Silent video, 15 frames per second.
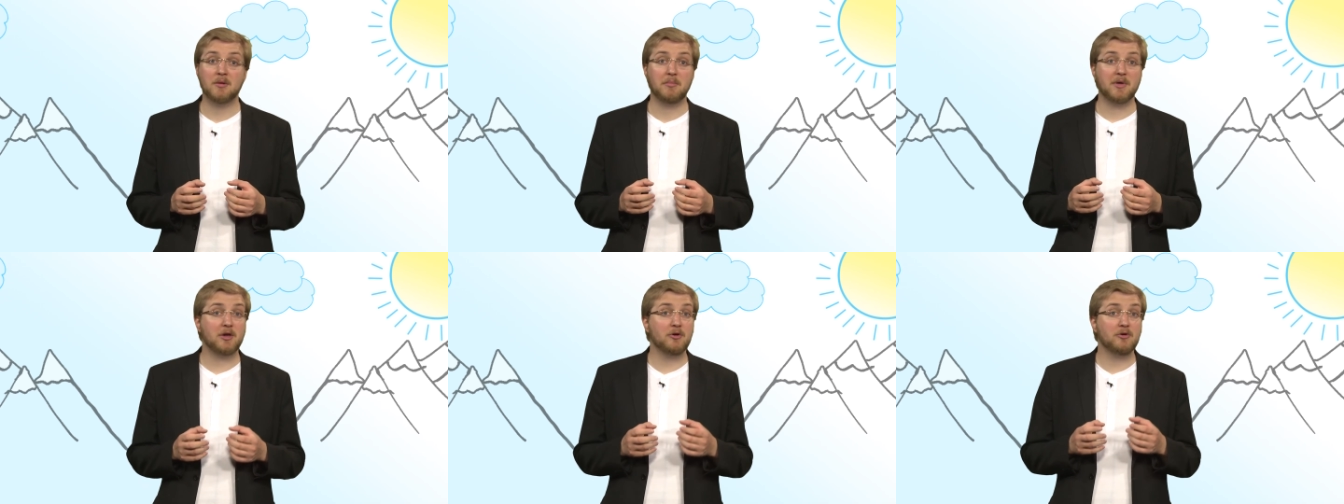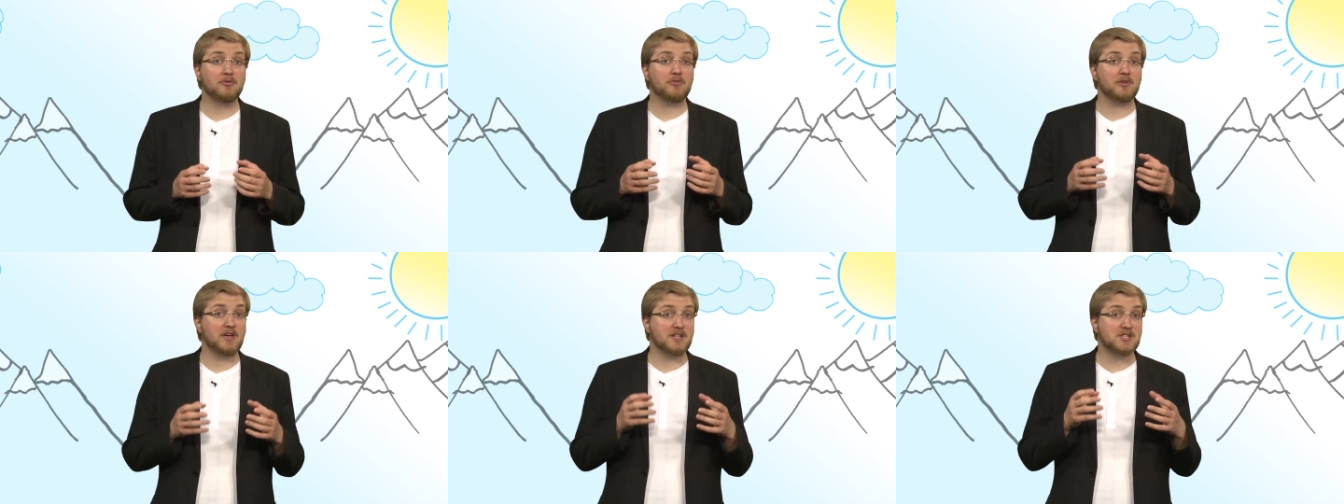
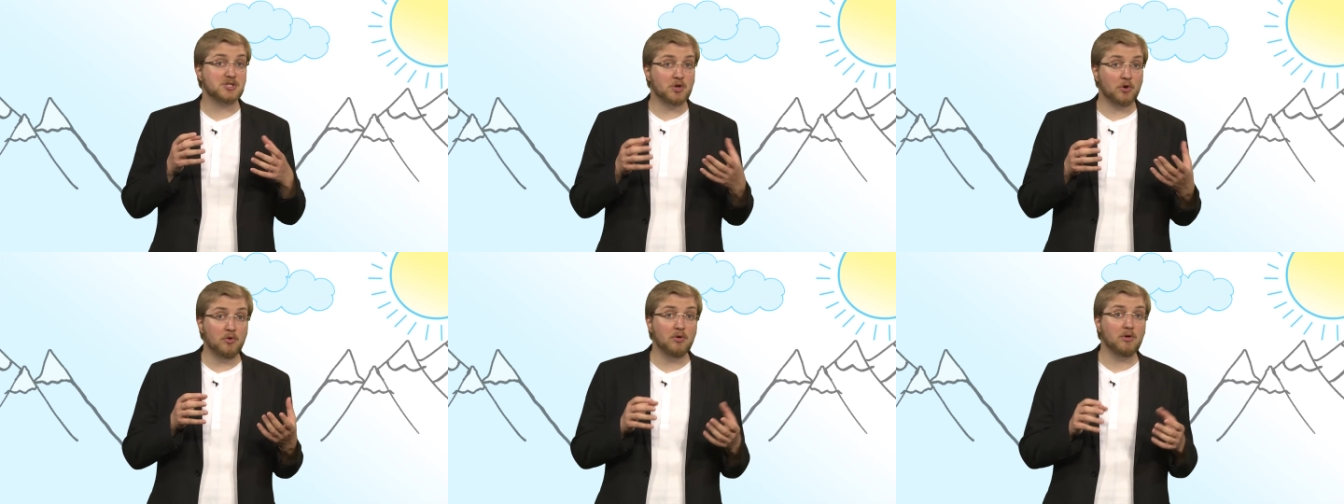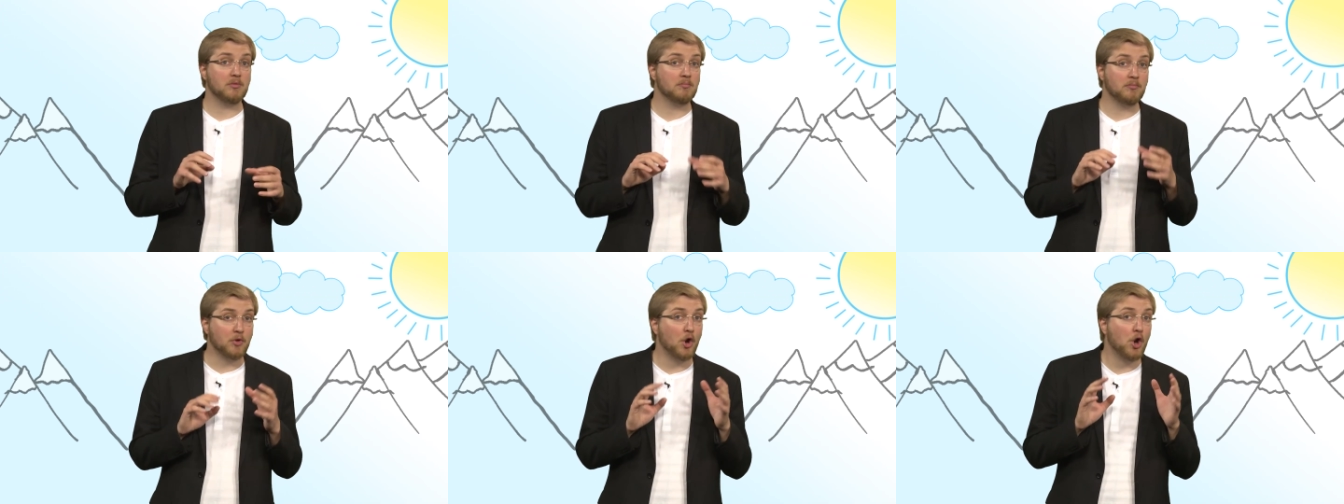because its tongue,
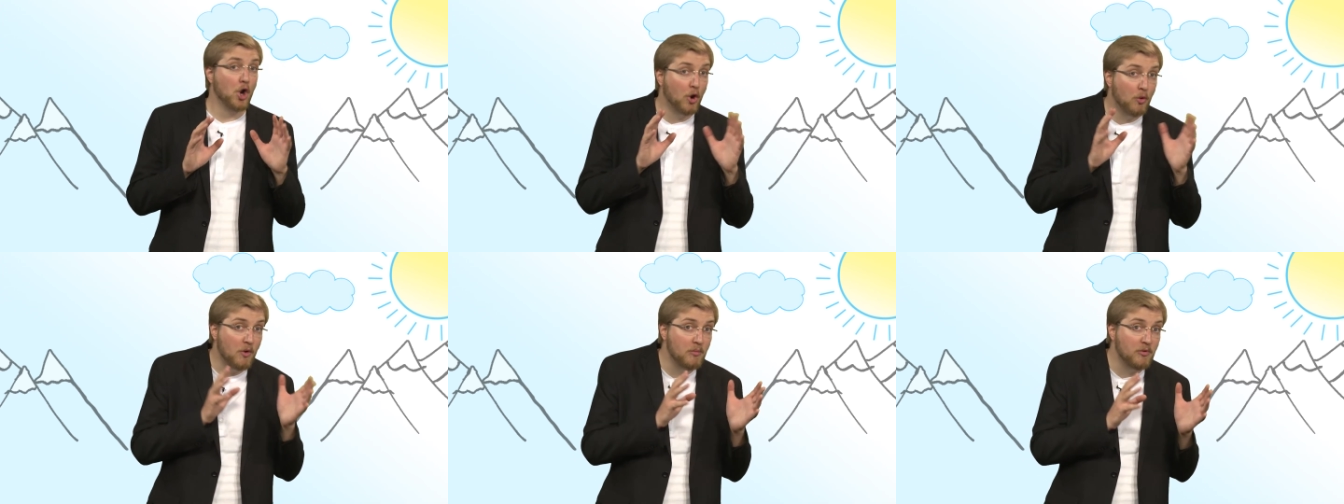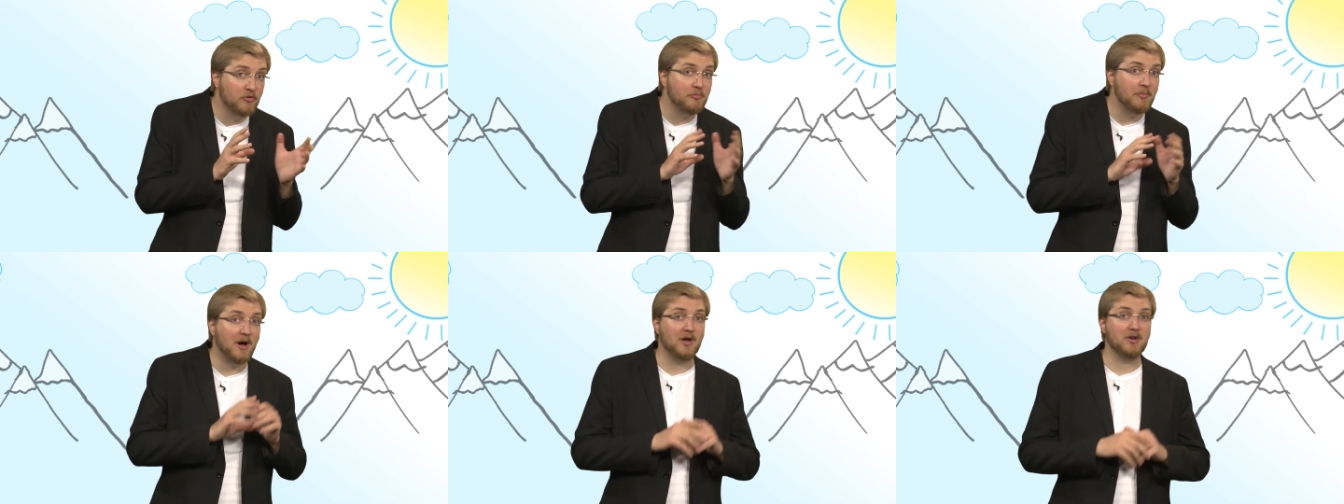the
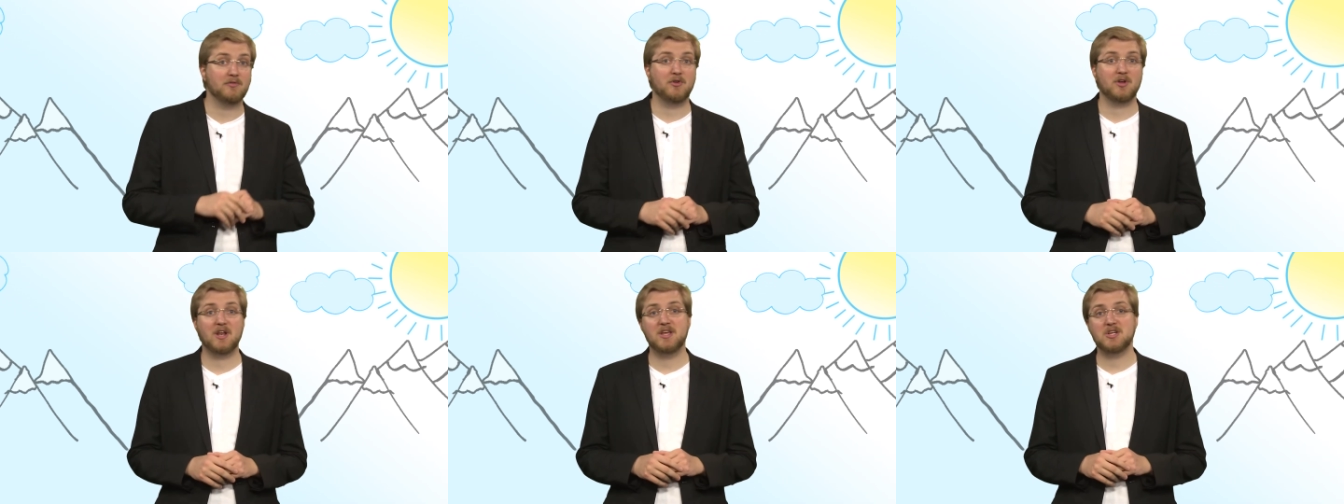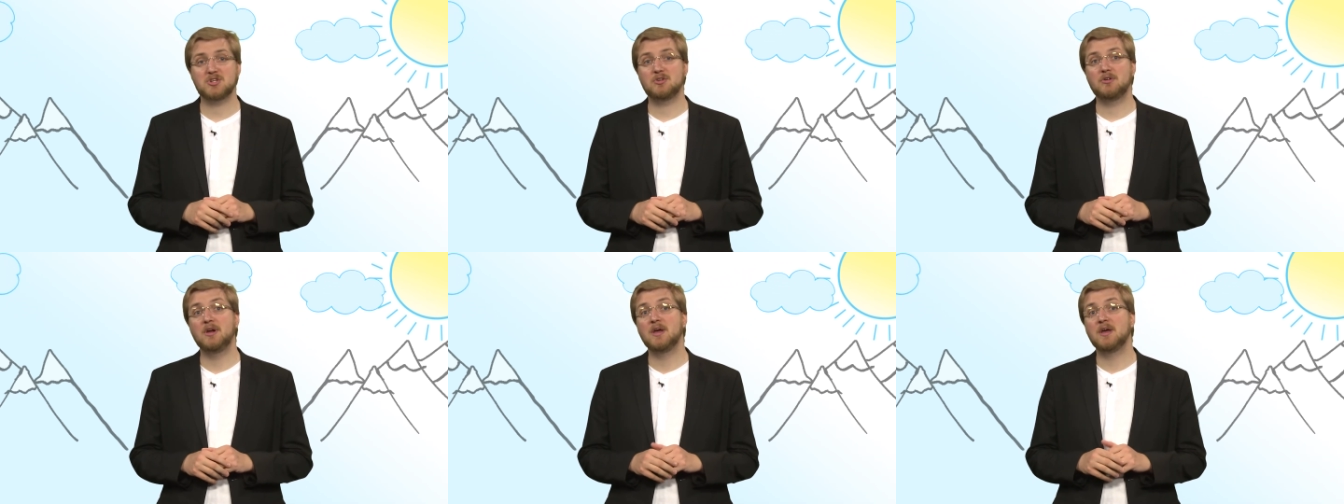lowermost part of the
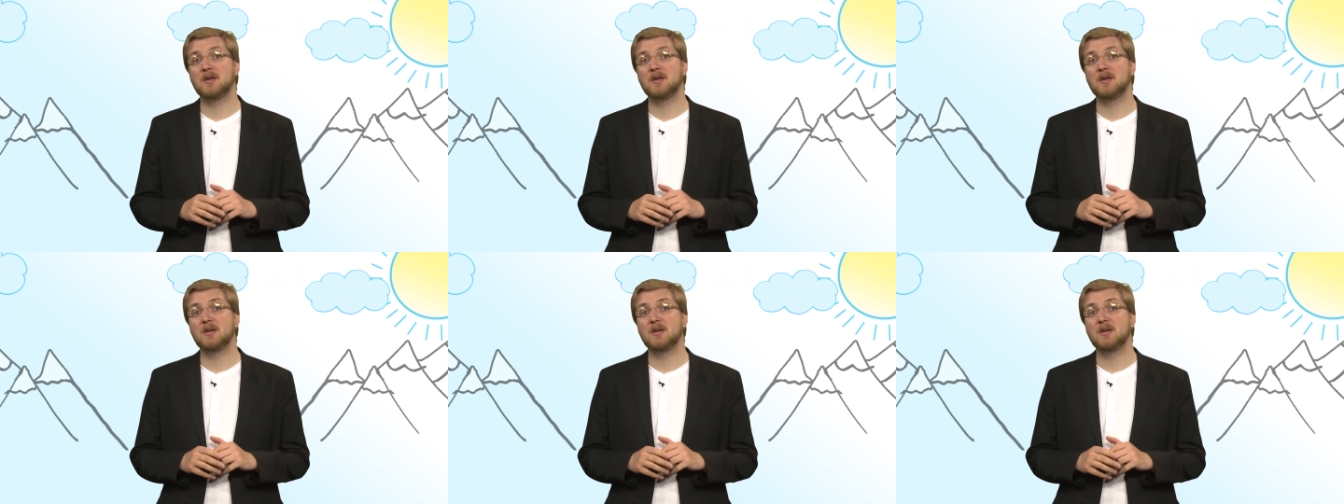glacier,